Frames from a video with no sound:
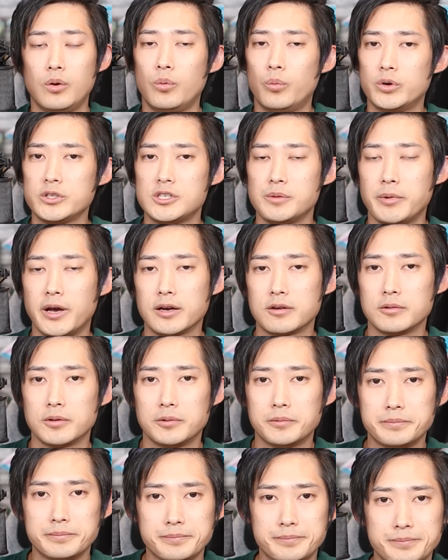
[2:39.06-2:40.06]
What's a
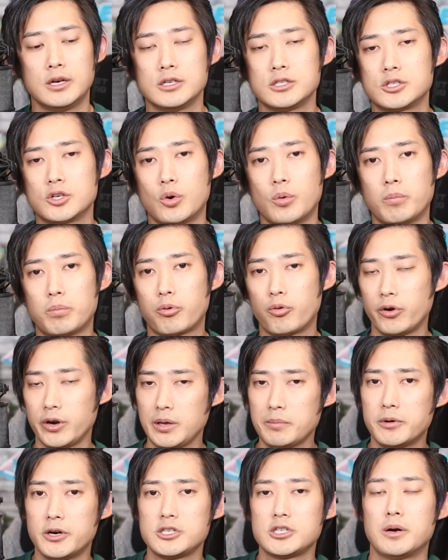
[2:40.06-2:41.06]
macro? So
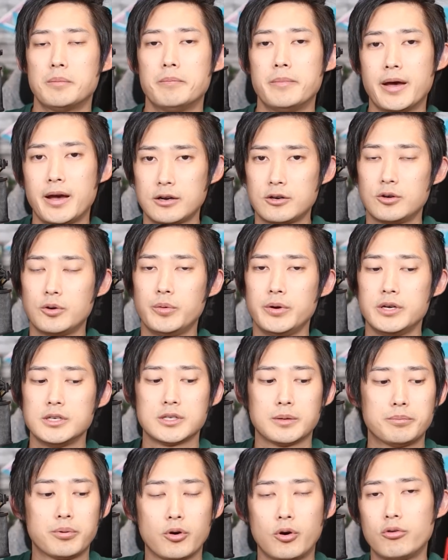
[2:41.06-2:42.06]
pretty much a macro is
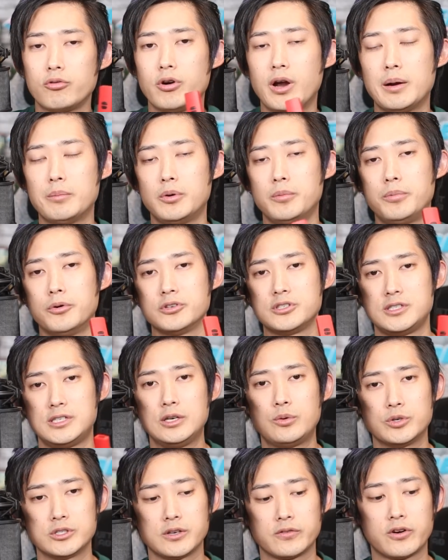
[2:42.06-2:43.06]
a programmable
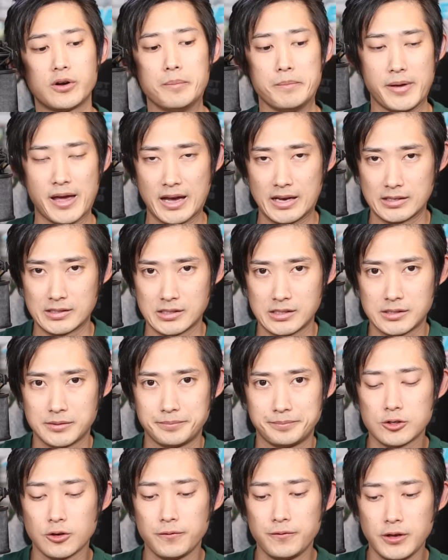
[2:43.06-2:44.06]
sequence of commands.
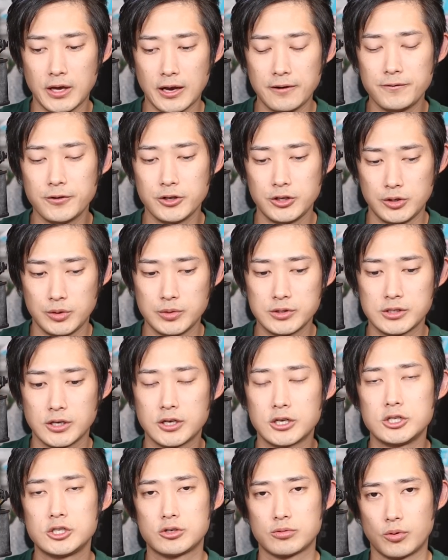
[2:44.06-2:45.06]
So if you ever use a
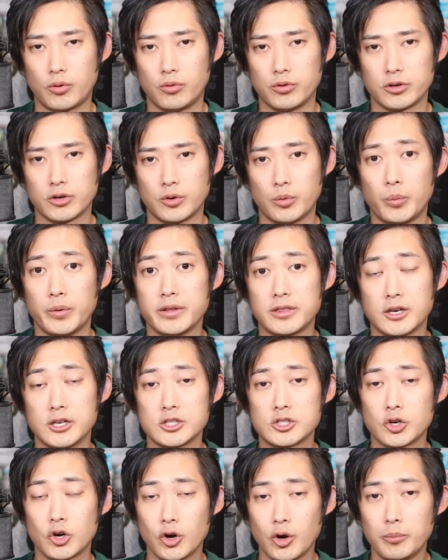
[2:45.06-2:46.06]
controller with a
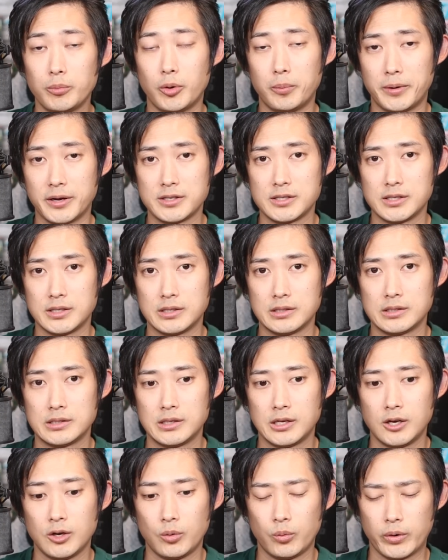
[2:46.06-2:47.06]
turbo button,
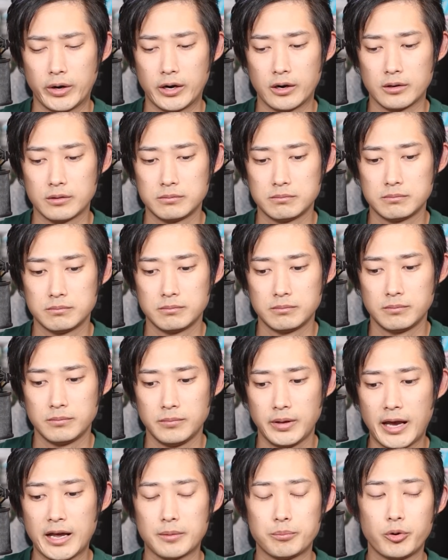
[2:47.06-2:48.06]
where
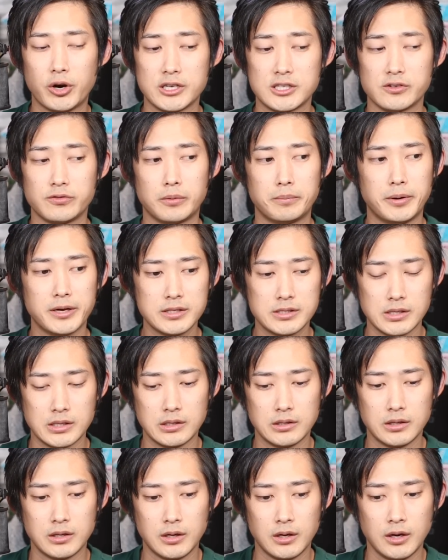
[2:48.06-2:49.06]
at a press of a
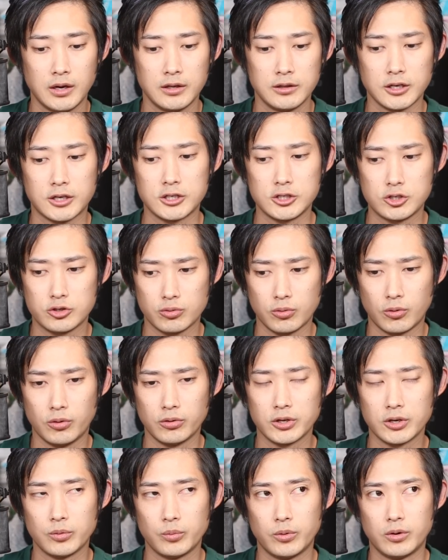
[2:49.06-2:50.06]
button, the
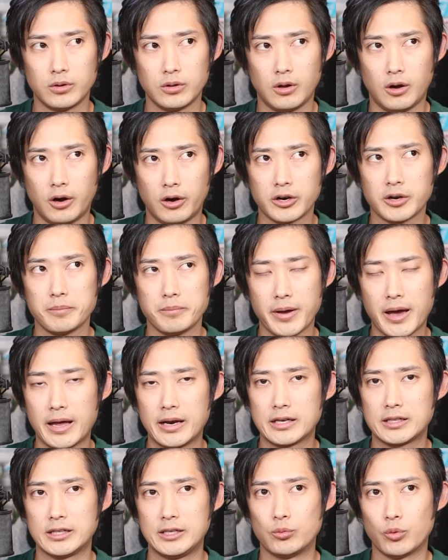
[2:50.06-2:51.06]
controller will
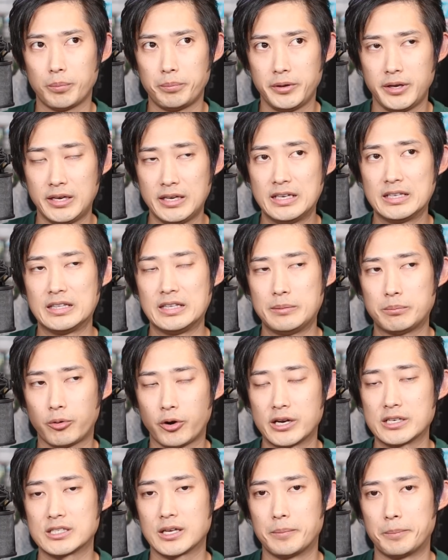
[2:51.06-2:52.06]
automatically repeatedly
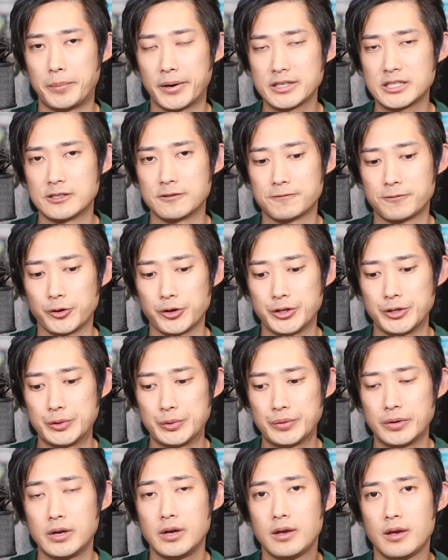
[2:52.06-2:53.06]
press a button for
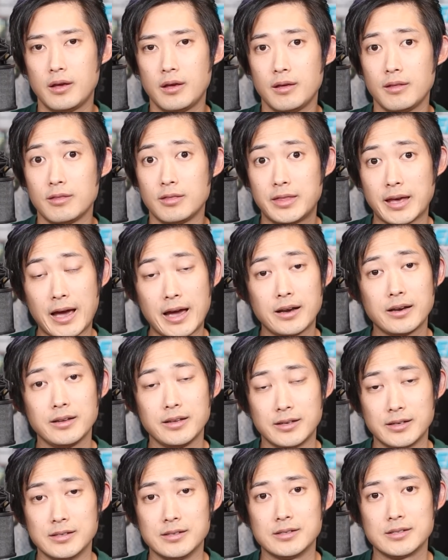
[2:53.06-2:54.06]
you, that
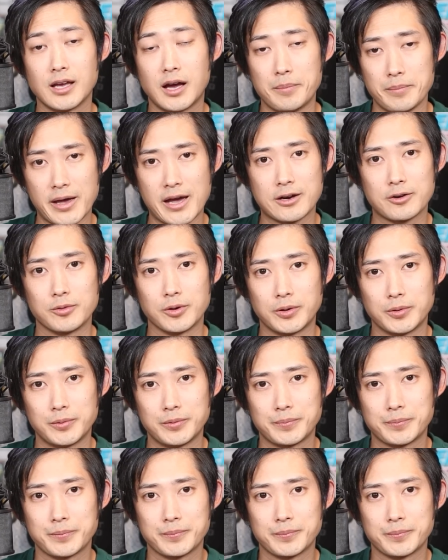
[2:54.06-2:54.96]
is a macro.